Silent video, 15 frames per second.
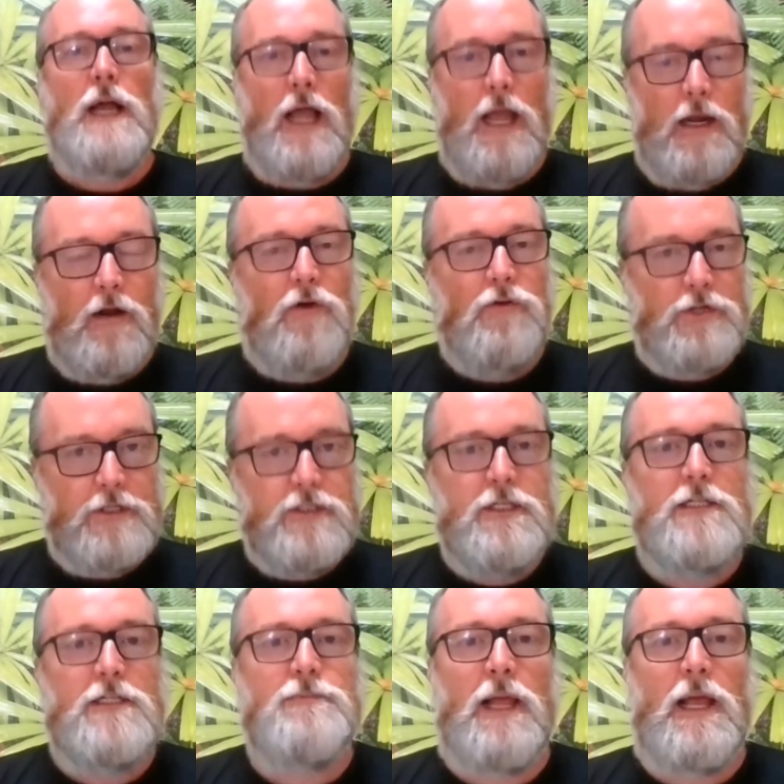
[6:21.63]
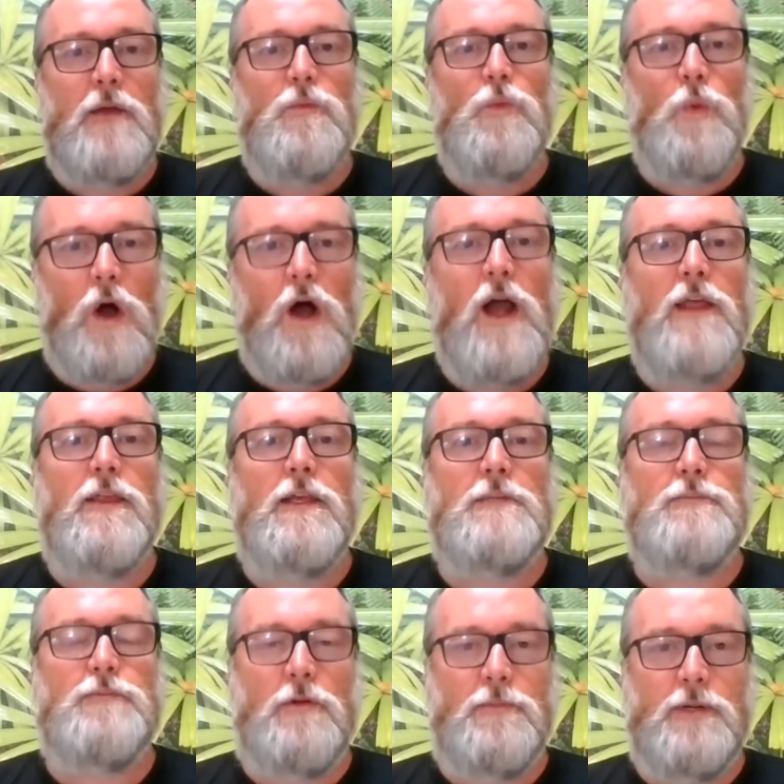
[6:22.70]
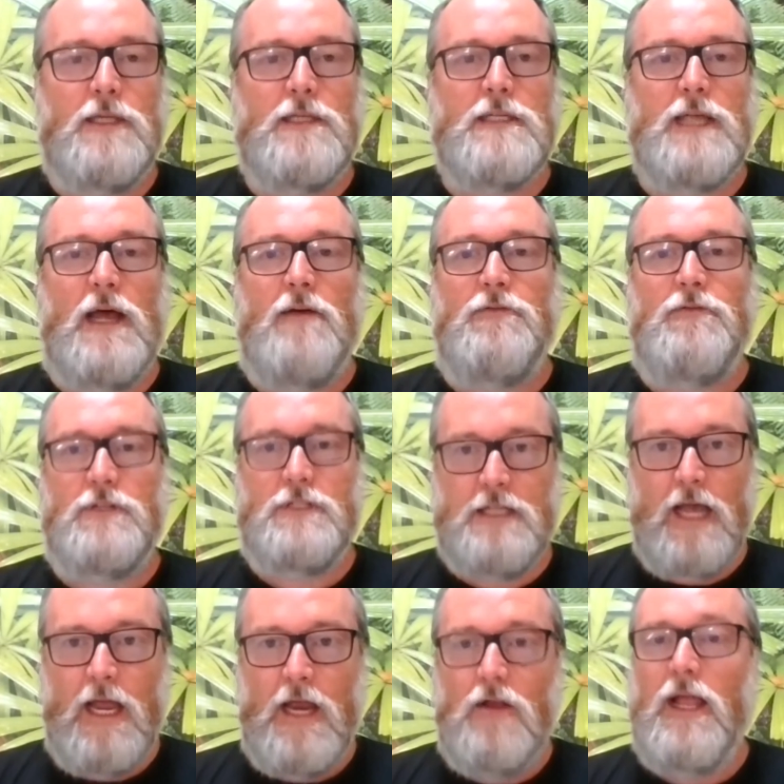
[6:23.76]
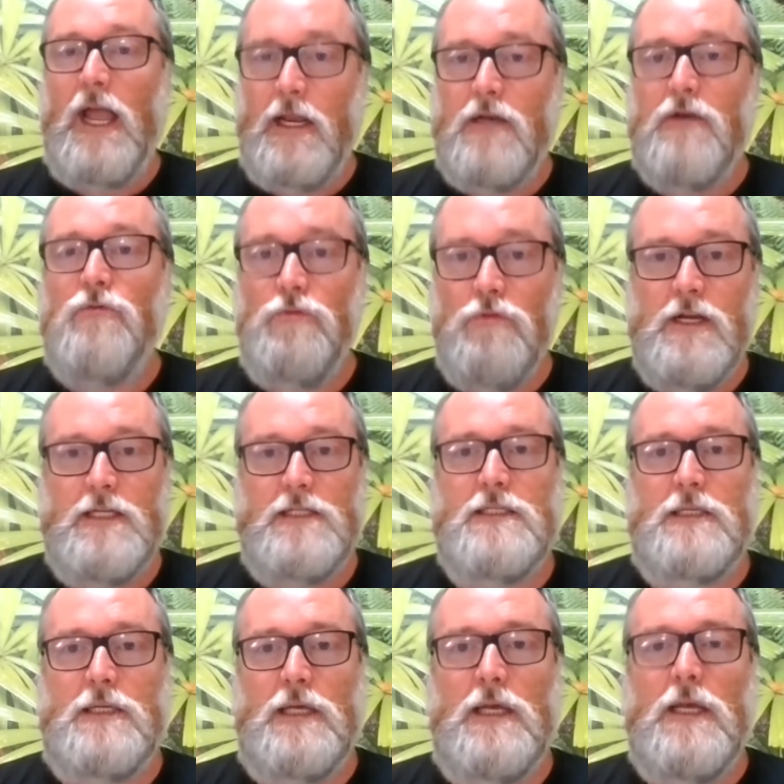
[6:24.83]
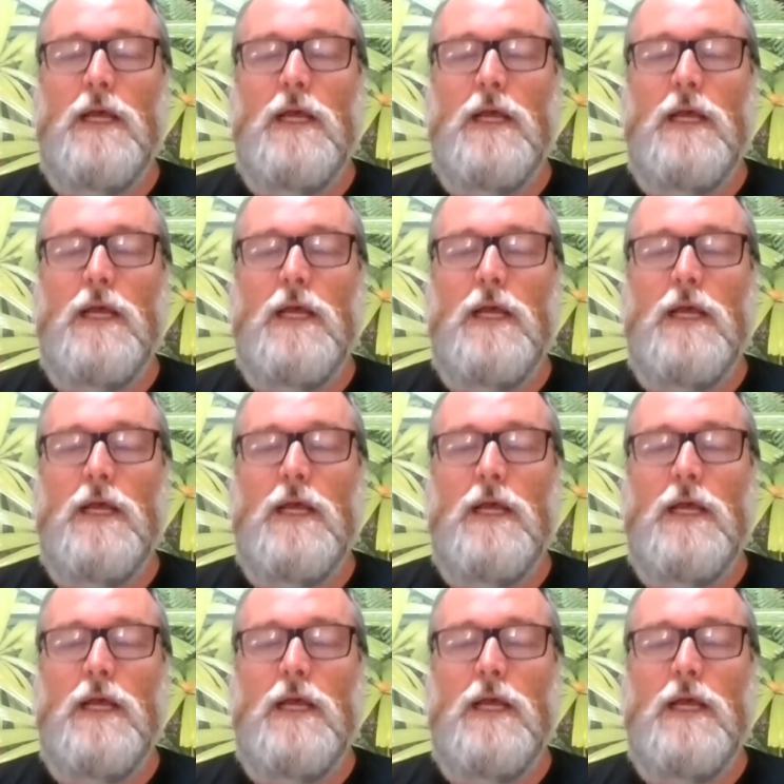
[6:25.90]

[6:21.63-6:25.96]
And I'll just explain why these properties are for sale and at risk.